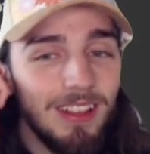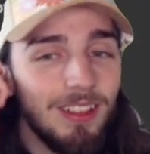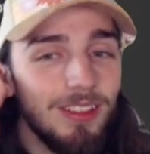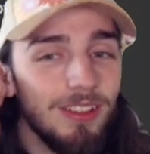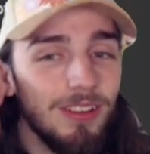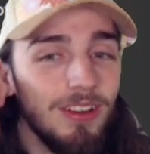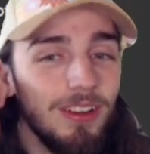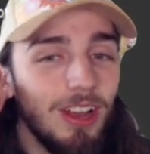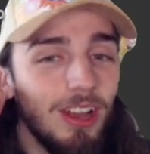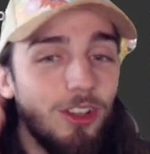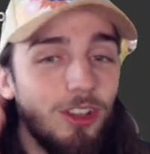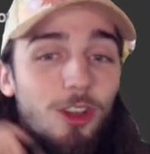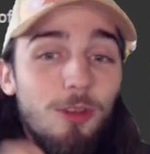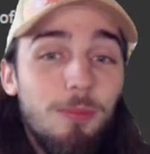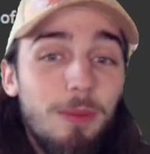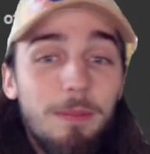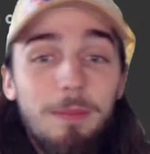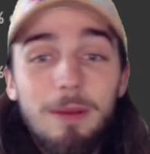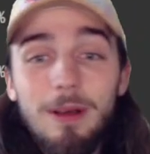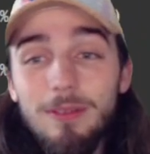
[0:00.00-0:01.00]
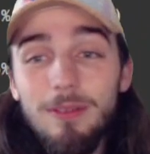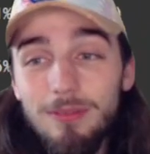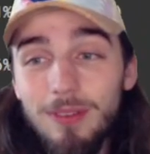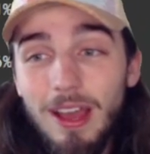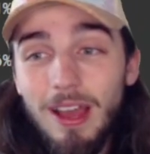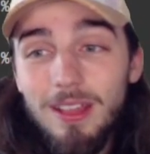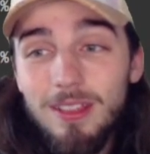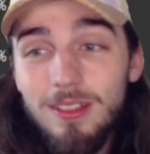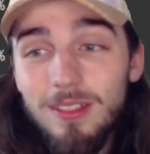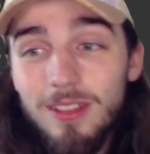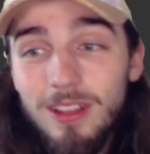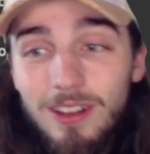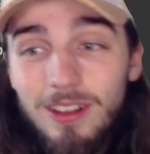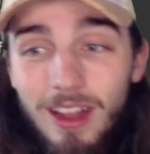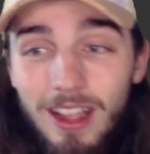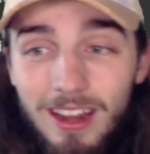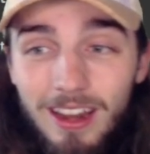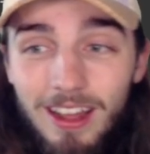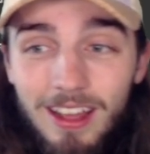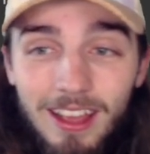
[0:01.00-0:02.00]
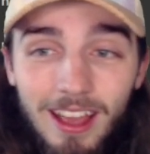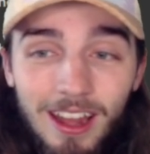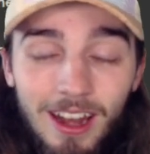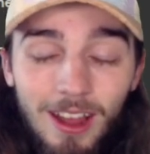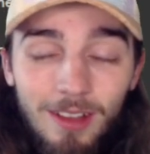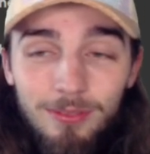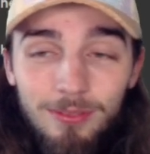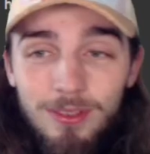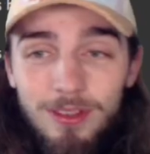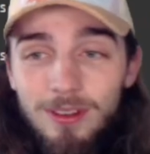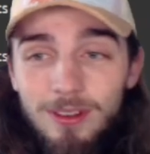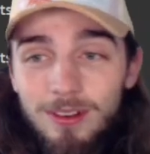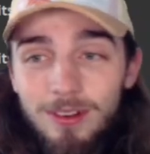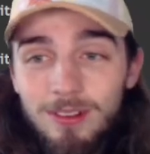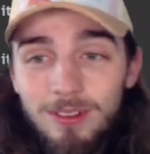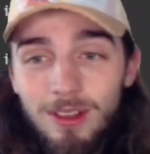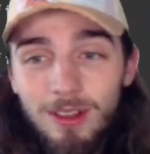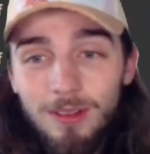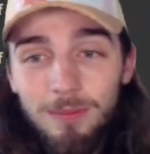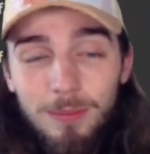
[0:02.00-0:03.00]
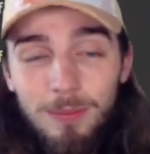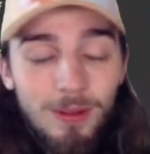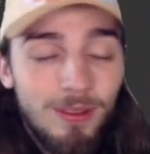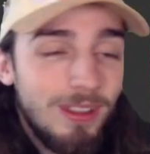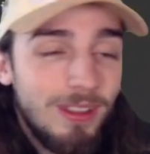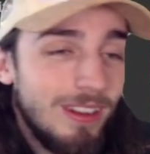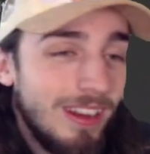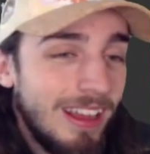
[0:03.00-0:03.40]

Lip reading: Because Serena could be built faster than Dragonite, and I figure it's like a bulky.